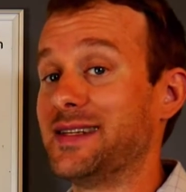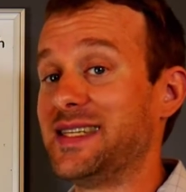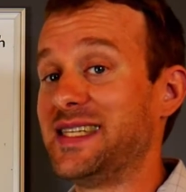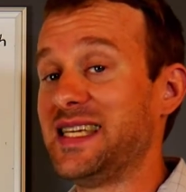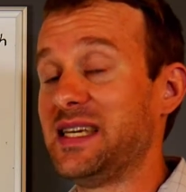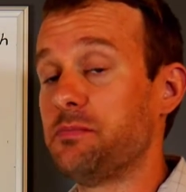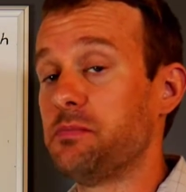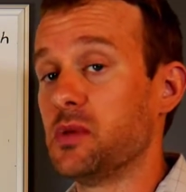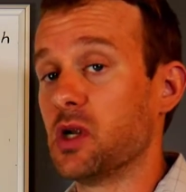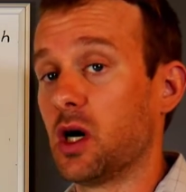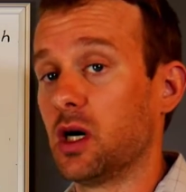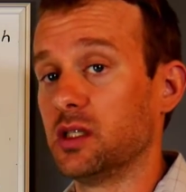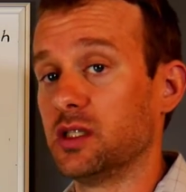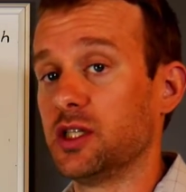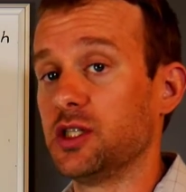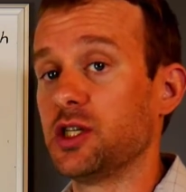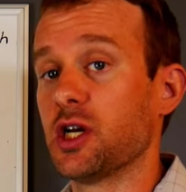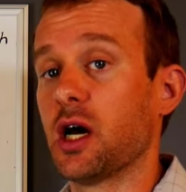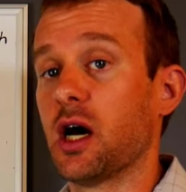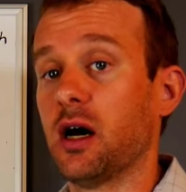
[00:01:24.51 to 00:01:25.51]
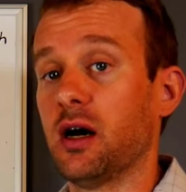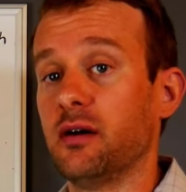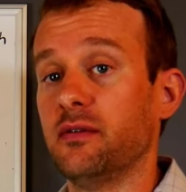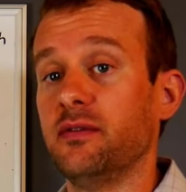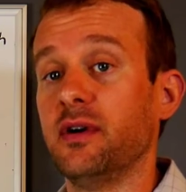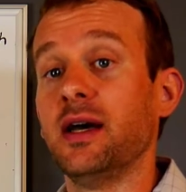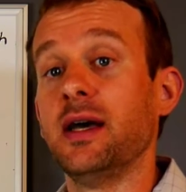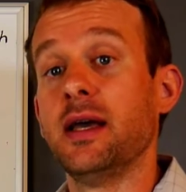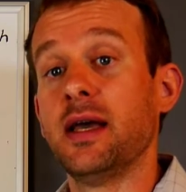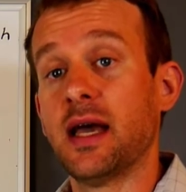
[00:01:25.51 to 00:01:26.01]
deep knowledge of
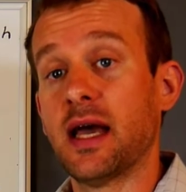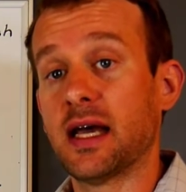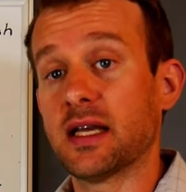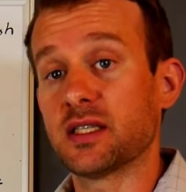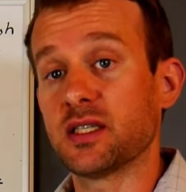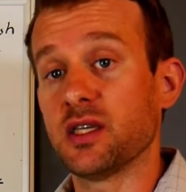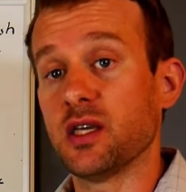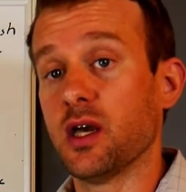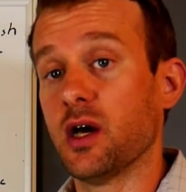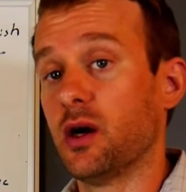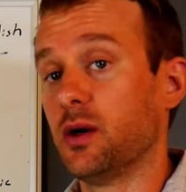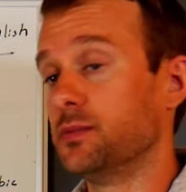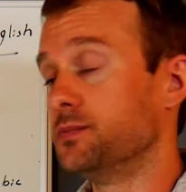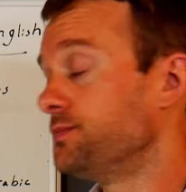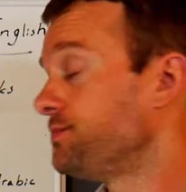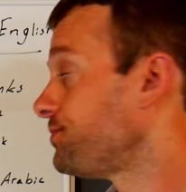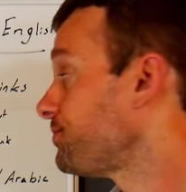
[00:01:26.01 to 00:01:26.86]
SEO.